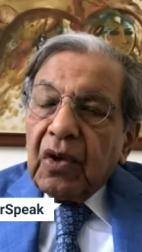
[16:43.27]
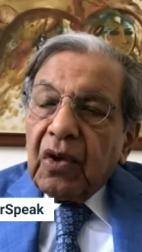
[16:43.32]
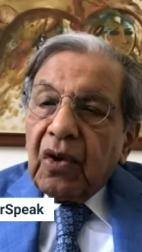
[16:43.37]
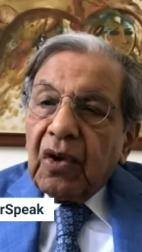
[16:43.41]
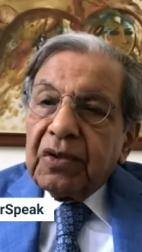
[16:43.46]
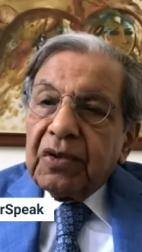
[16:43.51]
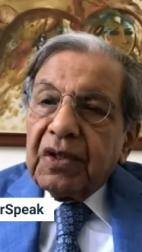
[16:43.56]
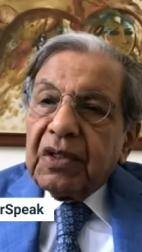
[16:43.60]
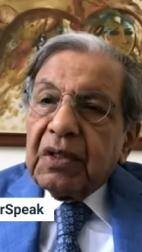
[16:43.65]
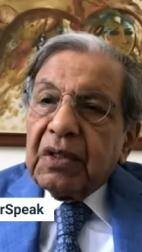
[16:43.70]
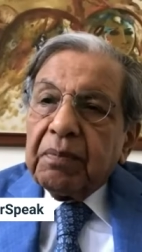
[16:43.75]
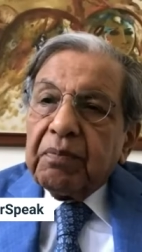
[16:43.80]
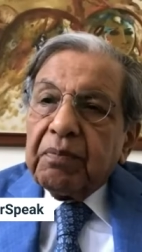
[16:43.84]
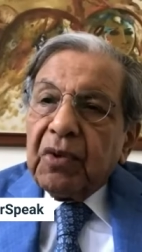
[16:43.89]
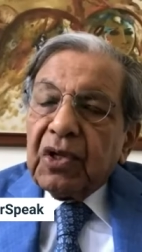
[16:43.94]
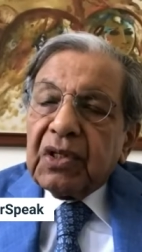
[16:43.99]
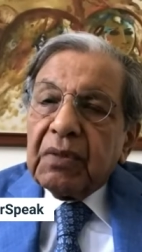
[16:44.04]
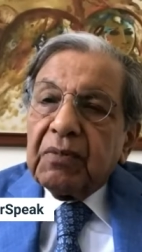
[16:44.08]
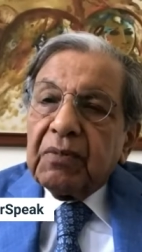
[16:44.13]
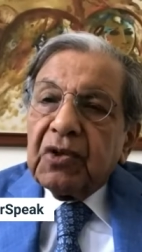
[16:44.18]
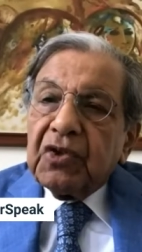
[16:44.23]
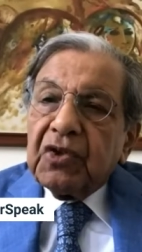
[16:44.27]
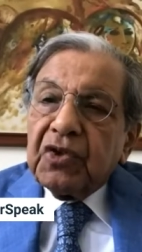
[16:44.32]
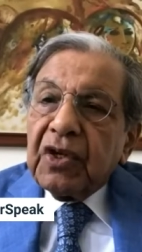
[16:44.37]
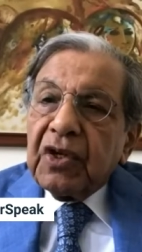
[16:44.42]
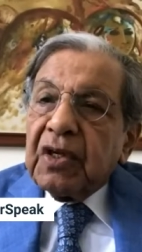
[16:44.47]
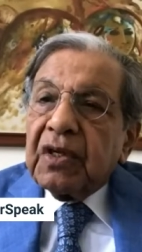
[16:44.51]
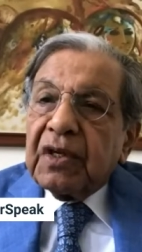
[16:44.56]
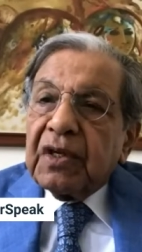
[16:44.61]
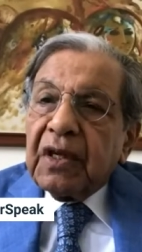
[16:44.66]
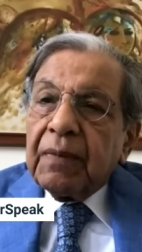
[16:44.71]
or this impossible
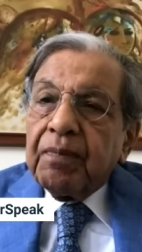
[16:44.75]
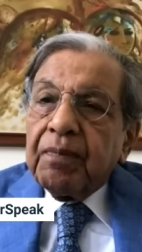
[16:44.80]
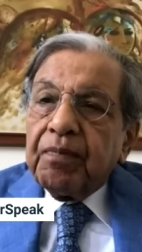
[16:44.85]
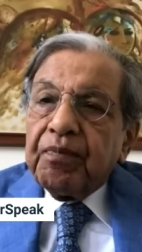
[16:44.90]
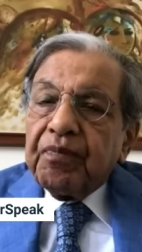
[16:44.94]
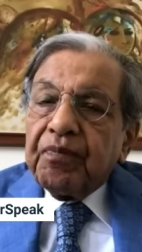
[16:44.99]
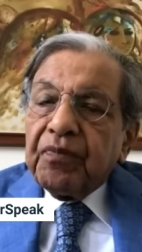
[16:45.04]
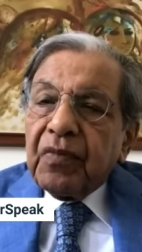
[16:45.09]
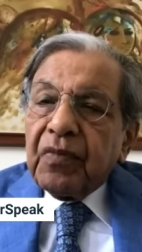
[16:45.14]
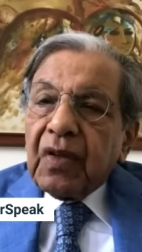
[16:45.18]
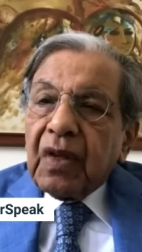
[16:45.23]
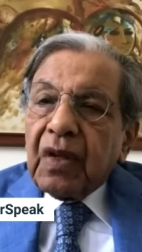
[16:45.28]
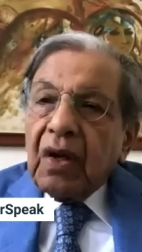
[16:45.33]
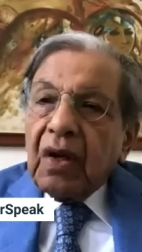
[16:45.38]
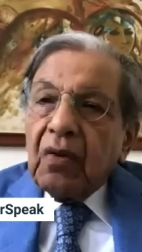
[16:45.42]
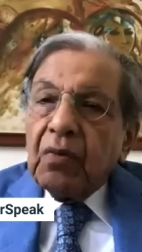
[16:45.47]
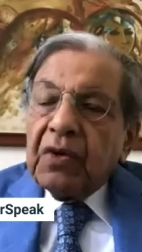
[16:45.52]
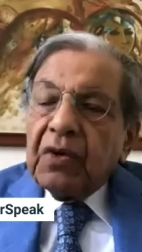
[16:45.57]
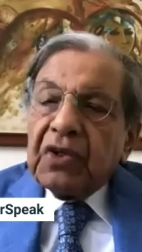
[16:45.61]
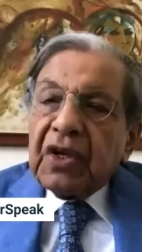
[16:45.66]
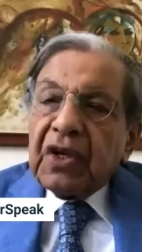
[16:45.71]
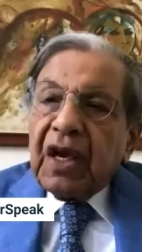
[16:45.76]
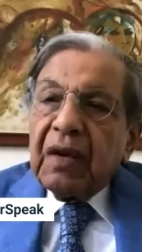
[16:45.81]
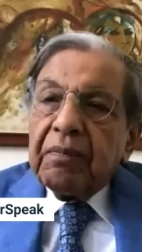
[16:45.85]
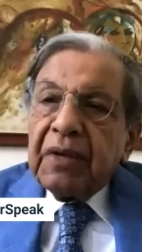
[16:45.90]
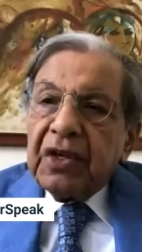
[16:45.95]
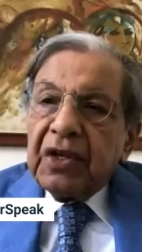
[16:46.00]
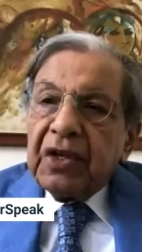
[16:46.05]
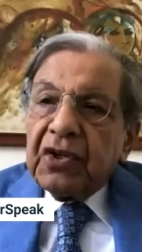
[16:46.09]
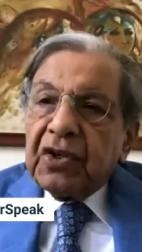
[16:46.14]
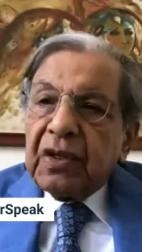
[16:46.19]
trinity, which
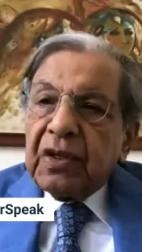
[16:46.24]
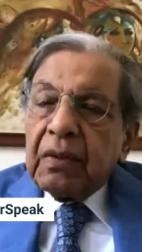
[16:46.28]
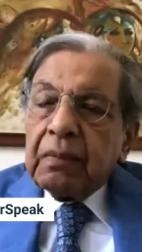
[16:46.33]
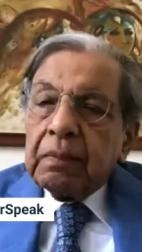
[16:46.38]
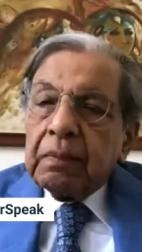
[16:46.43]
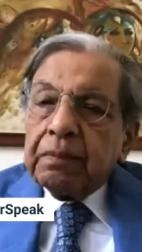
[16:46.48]
I mentioned,